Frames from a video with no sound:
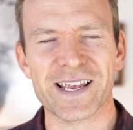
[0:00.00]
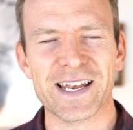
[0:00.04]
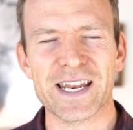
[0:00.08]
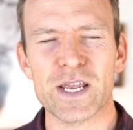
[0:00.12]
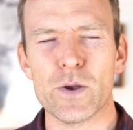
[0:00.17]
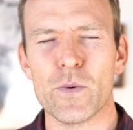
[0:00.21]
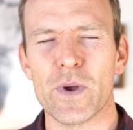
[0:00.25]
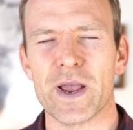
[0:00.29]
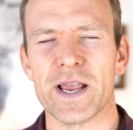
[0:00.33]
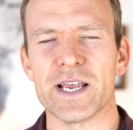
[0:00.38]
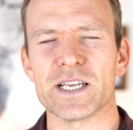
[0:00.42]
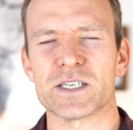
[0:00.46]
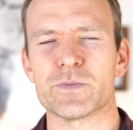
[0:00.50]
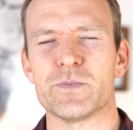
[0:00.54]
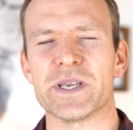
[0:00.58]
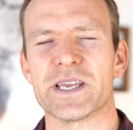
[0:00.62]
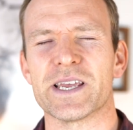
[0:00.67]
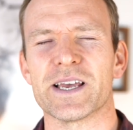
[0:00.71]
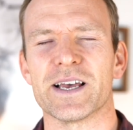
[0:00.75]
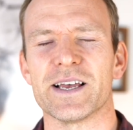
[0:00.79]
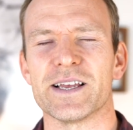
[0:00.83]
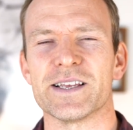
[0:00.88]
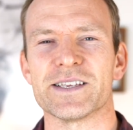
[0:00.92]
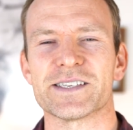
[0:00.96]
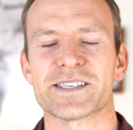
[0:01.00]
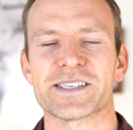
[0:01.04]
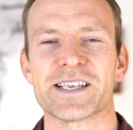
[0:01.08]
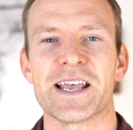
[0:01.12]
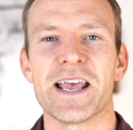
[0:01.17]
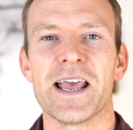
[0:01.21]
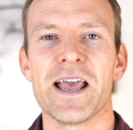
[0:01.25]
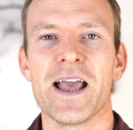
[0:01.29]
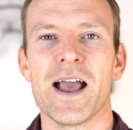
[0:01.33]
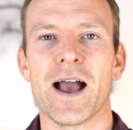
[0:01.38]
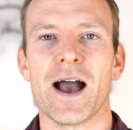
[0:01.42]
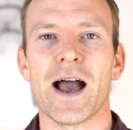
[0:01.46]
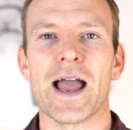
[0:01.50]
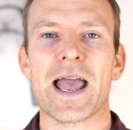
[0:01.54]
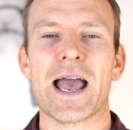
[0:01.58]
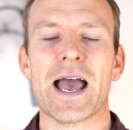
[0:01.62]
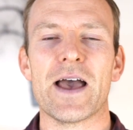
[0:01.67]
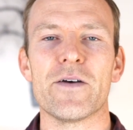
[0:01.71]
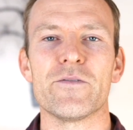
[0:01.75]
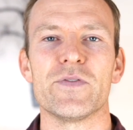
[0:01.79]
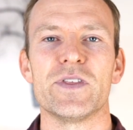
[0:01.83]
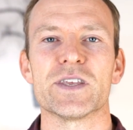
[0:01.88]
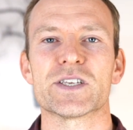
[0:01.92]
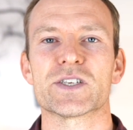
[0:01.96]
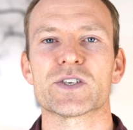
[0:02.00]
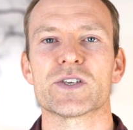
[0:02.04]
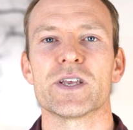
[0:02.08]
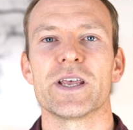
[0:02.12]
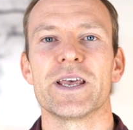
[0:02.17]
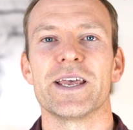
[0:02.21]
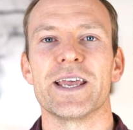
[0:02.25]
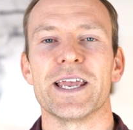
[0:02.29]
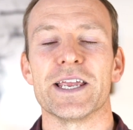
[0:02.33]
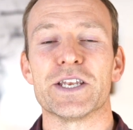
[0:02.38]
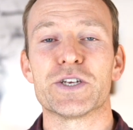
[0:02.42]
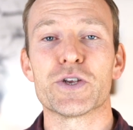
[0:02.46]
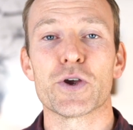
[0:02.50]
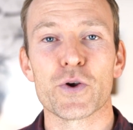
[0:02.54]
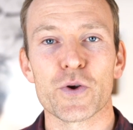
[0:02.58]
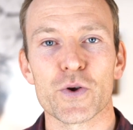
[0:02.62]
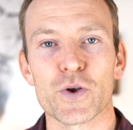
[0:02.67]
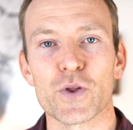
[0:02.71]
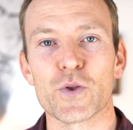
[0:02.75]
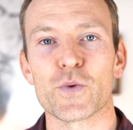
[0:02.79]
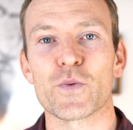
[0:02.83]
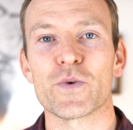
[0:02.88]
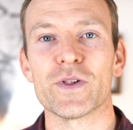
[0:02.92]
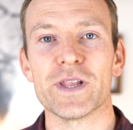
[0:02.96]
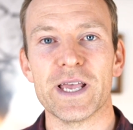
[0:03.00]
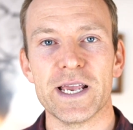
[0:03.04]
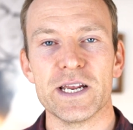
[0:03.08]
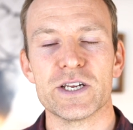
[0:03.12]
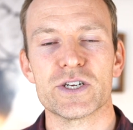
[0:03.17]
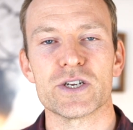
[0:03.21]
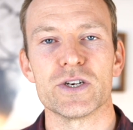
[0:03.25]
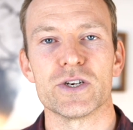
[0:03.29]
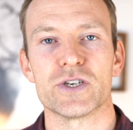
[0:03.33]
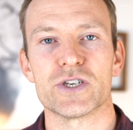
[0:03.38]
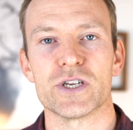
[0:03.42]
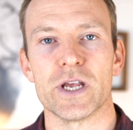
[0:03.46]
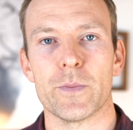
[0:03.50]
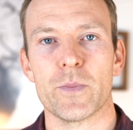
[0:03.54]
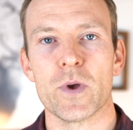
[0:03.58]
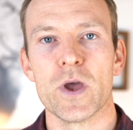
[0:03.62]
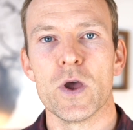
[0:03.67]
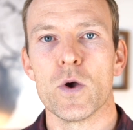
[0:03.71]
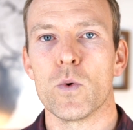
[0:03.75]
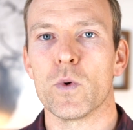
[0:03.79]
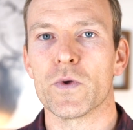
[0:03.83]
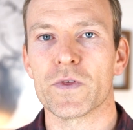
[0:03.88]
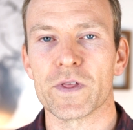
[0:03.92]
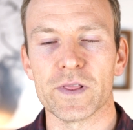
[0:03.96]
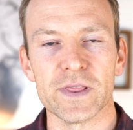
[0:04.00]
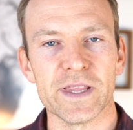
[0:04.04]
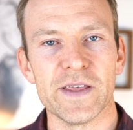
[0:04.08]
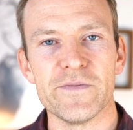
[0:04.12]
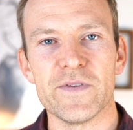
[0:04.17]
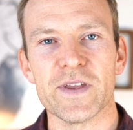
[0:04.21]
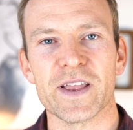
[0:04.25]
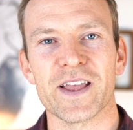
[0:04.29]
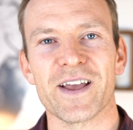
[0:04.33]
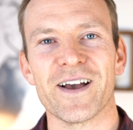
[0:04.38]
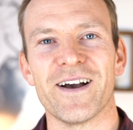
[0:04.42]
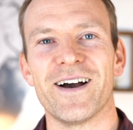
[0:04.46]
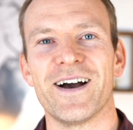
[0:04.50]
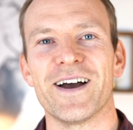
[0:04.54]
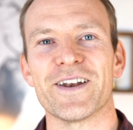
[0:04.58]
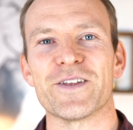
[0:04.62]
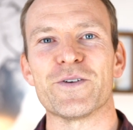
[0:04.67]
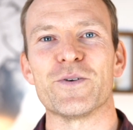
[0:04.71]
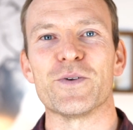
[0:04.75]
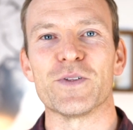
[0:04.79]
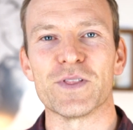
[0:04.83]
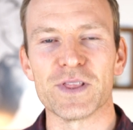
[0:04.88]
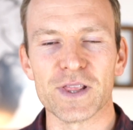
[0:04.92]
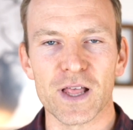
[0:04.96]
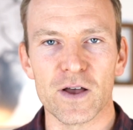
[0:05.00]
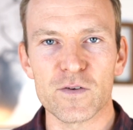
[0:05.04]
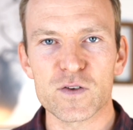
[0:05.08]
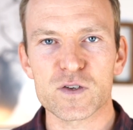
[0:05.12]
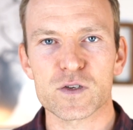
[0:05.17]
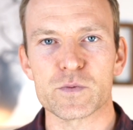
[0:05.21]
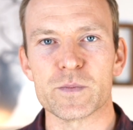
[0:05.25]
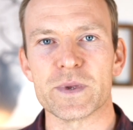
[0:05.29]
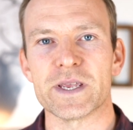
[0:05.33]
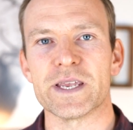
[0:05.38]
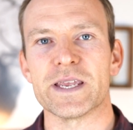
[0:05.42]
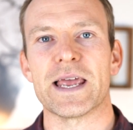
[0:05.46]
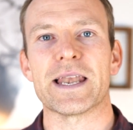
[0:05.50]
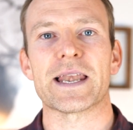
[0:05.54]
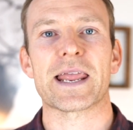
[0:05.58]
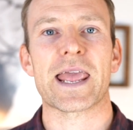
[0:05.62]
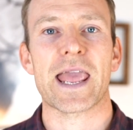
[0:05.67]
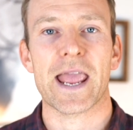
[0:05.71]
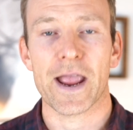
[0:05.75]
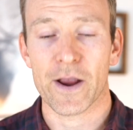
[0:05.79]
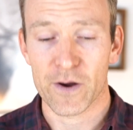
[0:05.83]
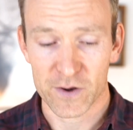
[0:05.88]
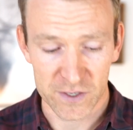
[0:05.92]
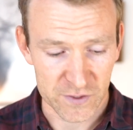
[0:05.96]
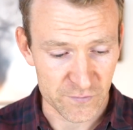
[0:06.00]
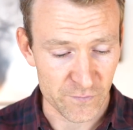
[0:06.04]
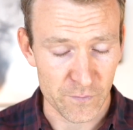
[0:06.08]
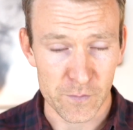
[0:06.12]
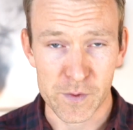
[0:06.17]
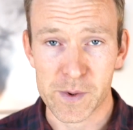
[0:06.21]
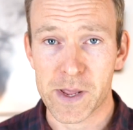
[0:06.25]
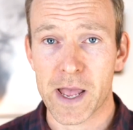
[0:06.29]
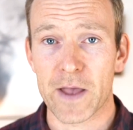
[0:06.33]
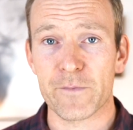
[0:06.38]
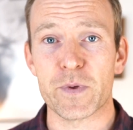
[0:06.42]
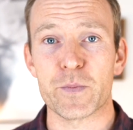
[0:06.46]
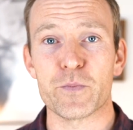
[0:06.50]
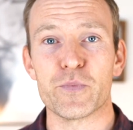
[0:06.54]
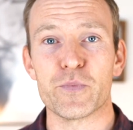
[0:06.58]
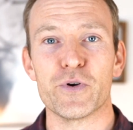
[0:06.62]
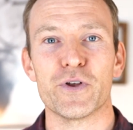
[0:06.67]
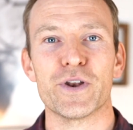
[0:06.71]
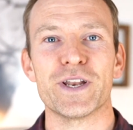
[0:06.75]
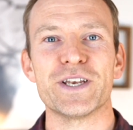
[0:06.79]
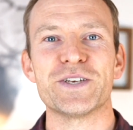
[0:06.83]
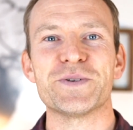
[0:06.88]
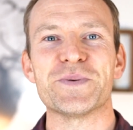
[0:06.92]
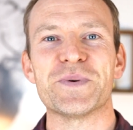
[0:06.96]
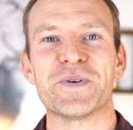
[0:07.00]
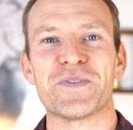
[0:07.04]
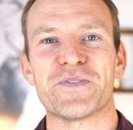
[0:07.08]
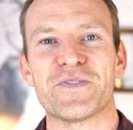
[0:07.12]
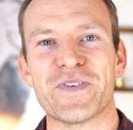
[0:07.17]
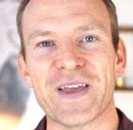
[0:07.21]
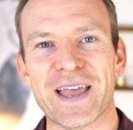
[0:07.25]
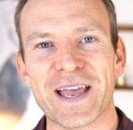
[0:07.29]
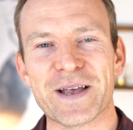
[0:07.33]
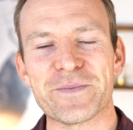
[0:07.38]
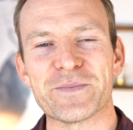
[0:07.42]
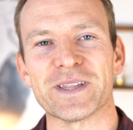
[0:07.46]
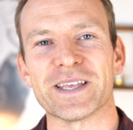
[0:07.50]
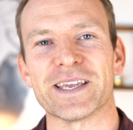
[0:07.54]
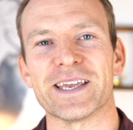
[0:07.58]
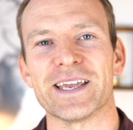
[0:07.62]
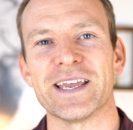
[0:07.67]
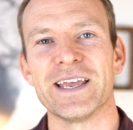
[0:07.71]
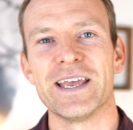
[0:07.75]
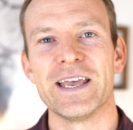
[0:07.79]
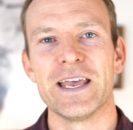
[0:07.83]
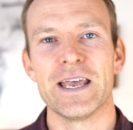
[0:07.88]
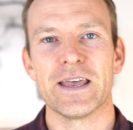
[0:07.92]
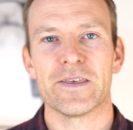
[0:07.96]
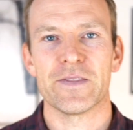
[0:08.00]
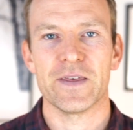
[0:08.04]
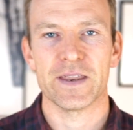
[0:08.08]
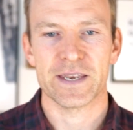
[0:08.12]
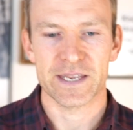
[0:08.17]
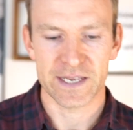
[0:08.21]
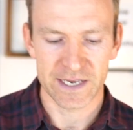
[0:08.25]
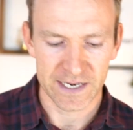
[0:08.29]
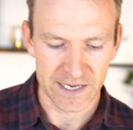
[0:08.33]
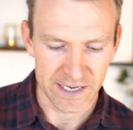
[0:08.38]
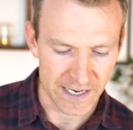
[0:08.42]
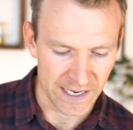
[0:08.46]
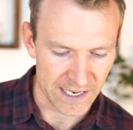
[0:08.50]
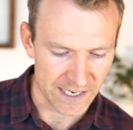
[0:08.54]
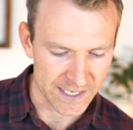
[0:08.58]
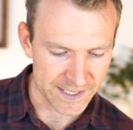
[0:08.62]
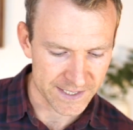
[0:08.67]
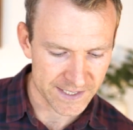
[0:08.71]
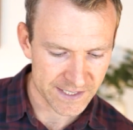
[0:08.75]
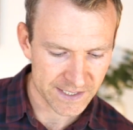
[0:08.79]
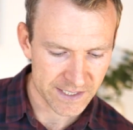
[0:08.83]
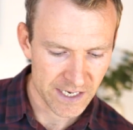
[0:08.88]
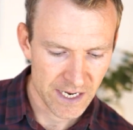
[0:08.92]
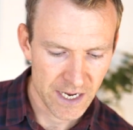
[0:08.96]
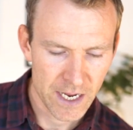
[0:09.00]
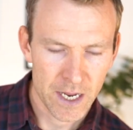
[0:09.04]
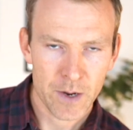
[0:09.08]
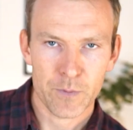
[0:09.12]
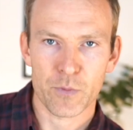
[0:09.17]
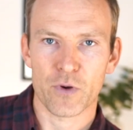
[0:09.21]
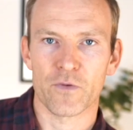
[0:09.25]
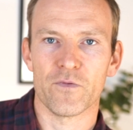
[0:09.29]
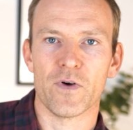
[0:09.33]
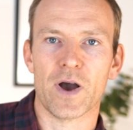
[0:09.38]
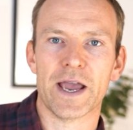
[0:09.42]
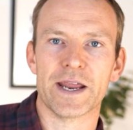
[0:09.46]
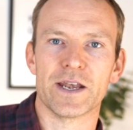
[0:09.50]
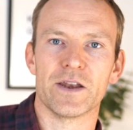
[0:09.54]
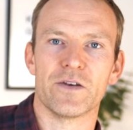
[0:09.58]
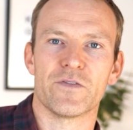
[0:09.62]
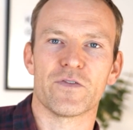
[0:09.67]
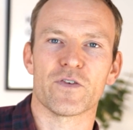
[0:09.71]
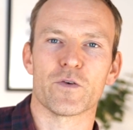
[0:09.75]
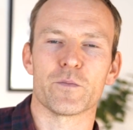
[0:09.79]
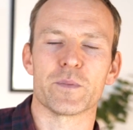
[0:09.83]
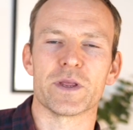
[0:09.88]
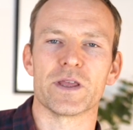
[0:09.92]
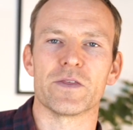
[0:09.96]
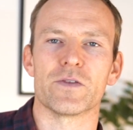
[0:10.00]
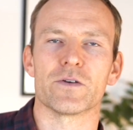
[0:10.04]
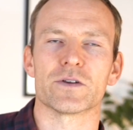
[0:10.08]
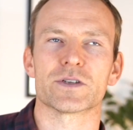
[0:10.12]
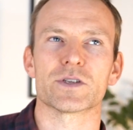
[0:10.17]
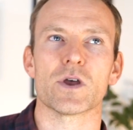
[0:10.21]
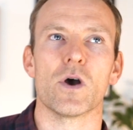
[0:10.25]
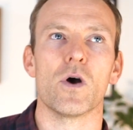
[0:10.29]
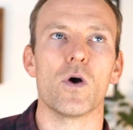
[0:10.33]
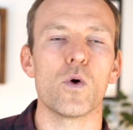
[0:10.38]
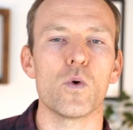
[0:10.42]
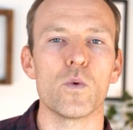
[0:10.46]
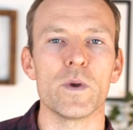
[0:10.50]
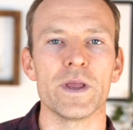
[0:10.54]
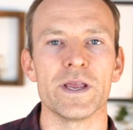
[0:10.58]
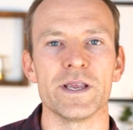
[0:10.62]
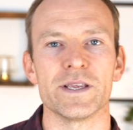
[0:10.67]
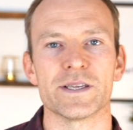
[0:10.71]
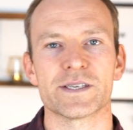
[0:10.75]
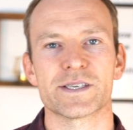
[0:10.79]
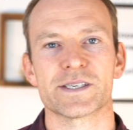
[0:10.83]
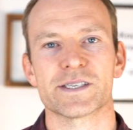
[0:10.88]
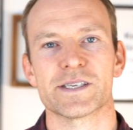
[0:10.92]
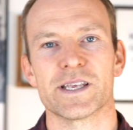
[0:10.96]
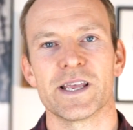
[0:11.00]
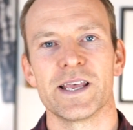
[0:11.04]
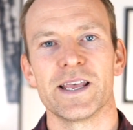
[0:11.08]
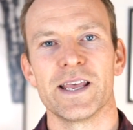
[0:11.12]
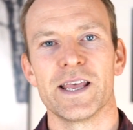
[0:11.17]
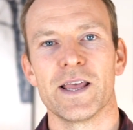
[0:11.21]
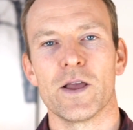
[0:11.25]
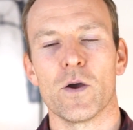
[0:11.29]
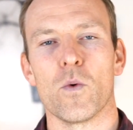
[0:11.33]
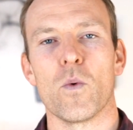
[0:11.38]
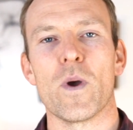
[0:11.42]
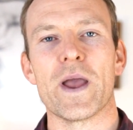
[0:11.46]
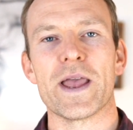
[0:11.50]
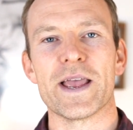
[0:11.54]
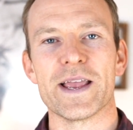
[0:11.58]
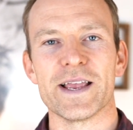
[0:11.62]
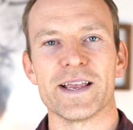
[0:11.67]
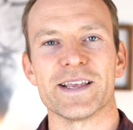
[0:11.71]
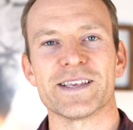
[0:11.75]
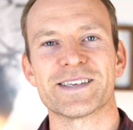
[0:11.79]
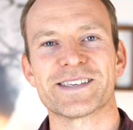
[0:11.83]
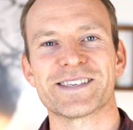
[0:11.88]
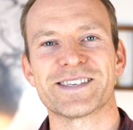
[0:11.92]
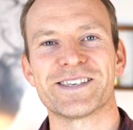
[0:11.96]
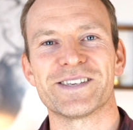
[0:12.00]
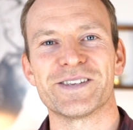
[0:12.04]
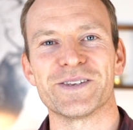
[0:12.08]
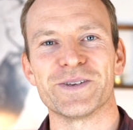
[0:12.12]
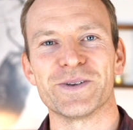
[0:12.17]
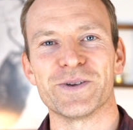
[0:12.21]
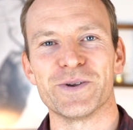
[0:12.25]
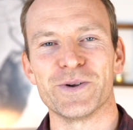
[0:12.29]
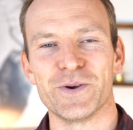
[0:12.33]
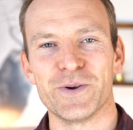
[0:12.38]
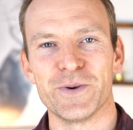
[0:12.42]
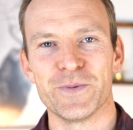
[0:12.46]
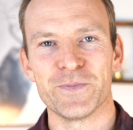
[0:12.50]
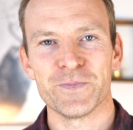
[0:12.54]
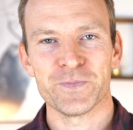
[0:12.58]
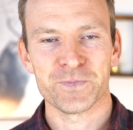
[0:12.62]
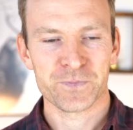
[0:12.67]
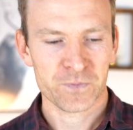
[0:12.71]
anyways because I have this eternal relationship with a living God who loves me and cares for me. I've been put into a family that He has provided for me. There's always ways to